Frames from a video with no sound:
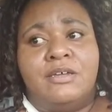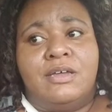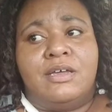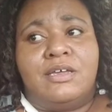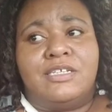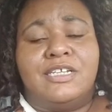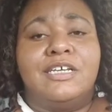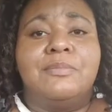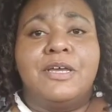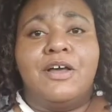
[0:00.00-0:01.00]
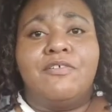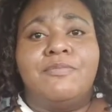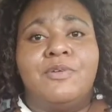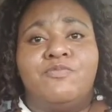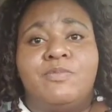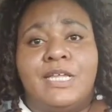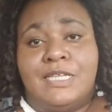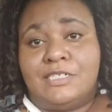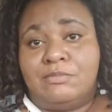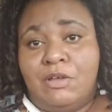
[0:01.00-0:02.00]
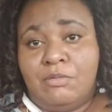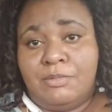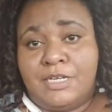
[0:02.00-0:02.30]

Uh, it's a little bit hard for me at this moment